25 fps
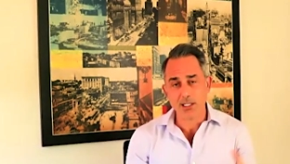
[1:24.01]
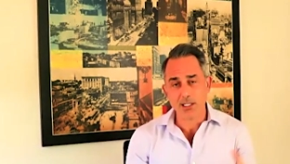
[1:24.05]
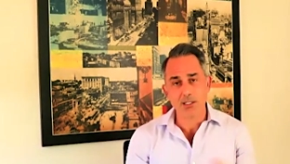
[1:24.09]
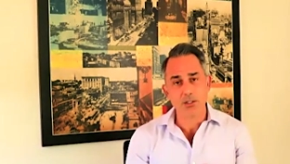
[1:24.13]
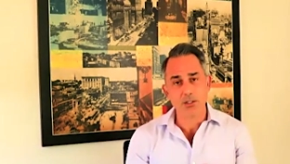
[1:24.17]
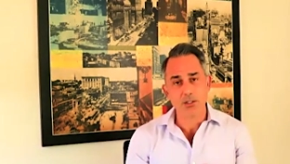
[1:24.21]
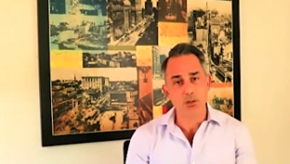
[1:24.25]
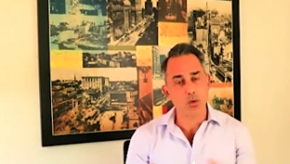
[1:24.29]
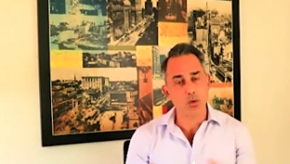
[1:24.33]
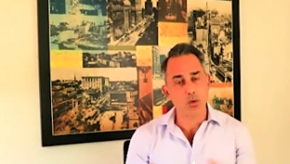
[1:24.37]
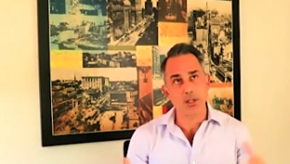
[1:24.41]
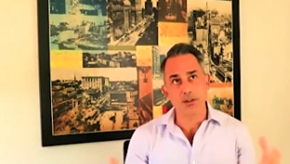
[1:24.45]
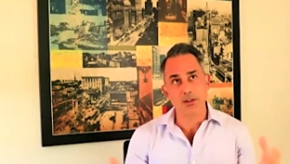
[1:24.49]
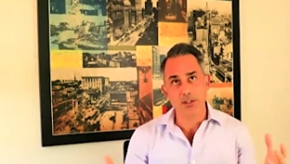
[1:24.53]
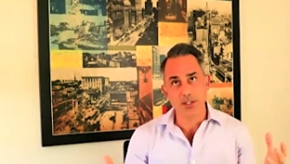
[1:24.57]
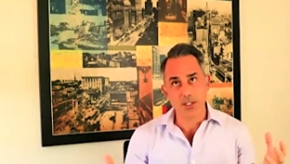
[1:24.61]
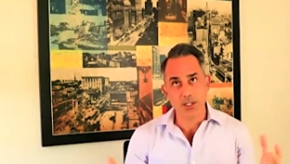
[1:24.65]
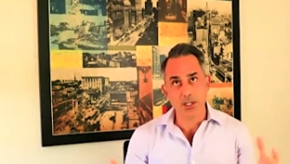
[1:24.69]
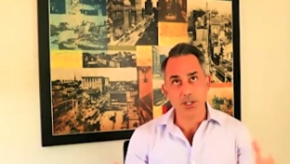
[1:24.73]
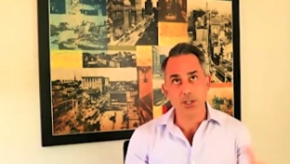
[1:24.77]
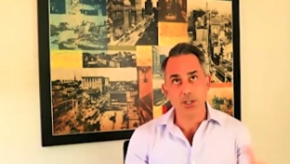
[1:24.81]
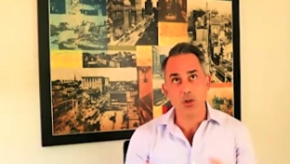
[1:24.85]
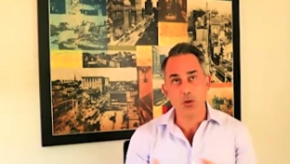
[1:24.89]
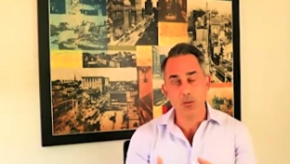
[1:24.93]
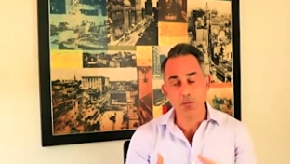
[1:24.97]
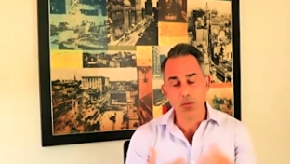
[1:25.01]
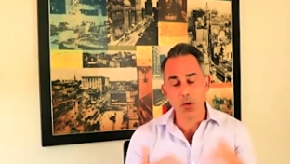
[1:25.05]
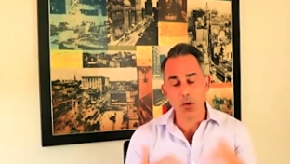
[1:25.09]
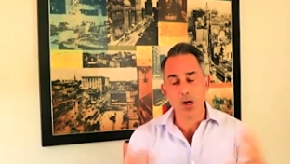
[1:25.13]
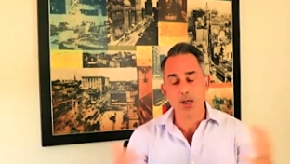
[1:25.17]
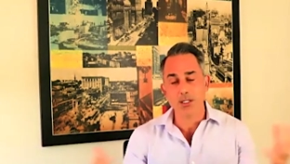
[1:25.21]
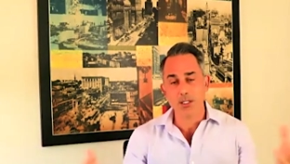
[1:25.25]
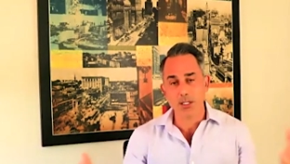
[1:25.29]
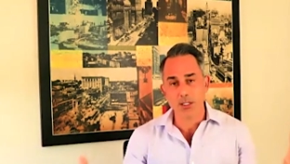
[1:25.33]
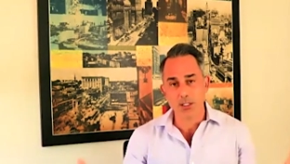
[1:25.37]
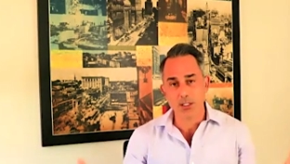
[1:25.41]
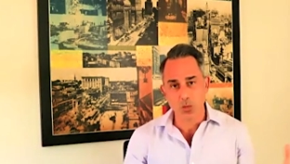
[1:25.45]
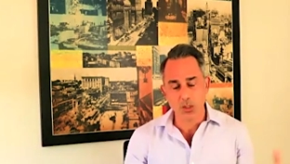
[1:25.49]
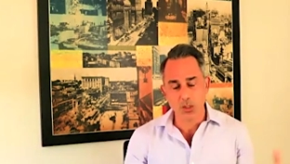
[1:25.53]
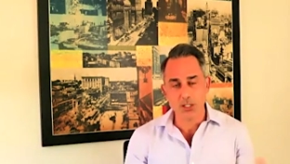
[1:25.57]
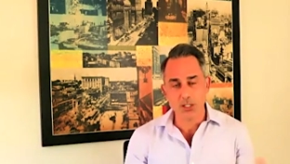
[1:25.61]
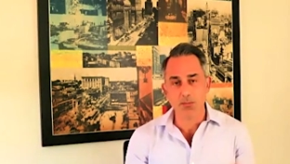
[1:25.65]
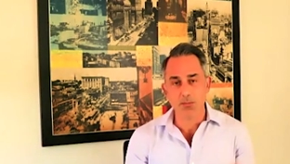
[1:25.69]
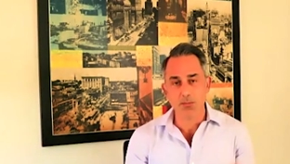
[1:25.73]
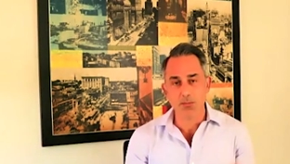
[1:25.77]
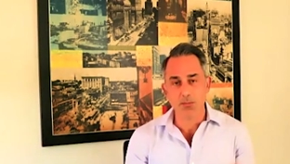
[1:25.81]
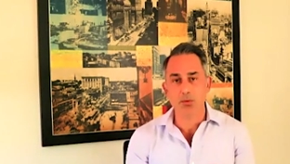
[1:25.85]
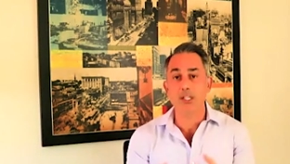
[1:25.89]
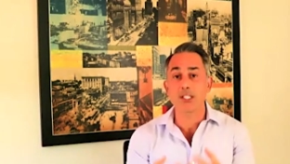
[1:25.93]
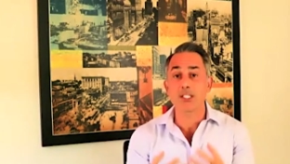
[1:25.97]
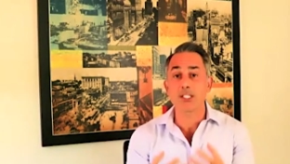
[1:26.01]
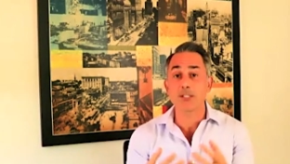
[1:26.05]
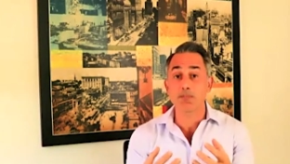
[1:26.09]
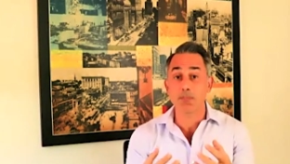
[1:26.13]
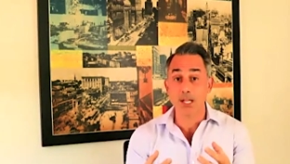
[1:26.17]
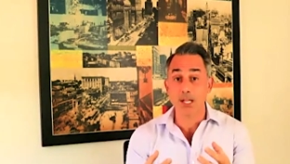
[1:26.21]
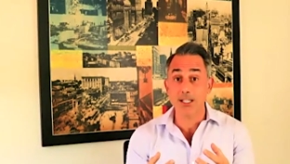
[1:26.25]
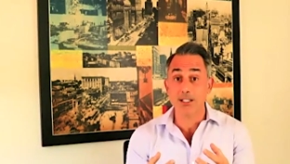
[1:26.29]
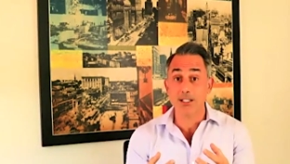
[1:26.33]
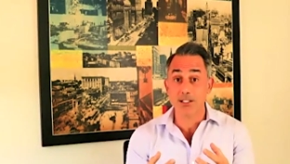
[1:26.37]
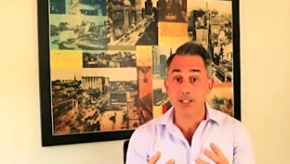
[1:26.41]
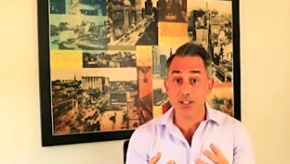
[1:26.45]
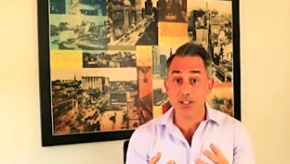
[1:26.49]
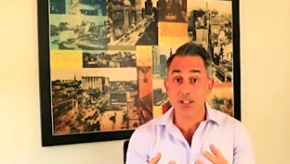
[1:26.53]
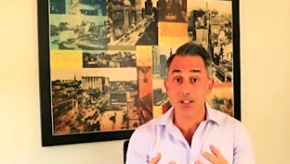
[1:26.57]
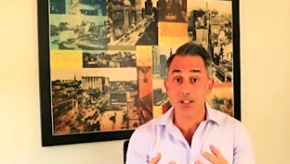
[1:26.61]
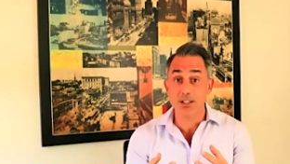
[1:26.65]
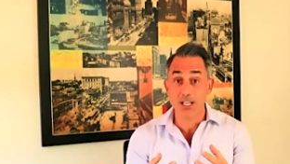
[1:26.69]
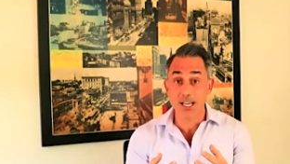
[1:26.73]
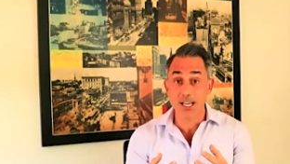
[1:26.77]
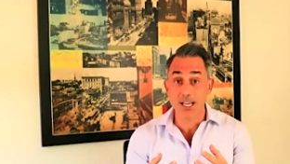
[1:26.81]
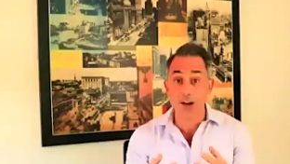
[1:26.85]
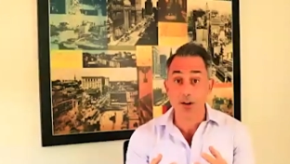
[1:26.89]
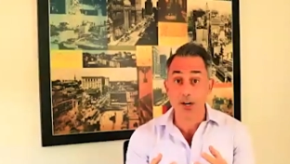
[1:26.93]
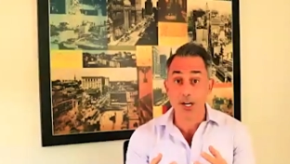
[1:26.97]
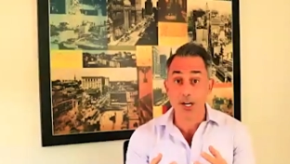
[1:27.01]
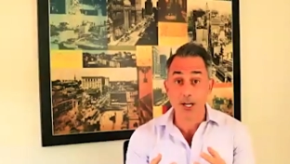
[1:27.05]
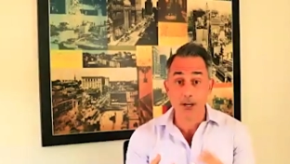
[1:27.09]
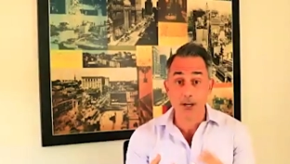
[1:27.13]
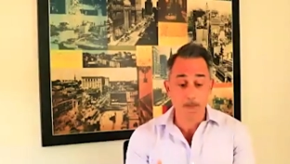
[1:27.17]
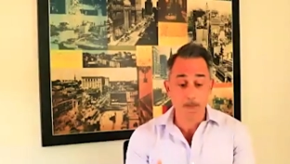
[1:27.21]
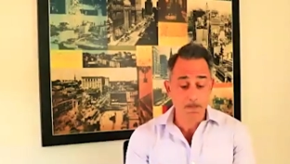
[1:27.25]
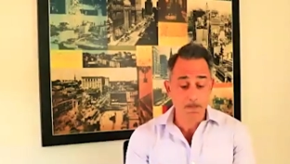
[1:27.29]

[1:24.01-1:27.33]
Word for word: or there is an acute process which brings platelets to the area,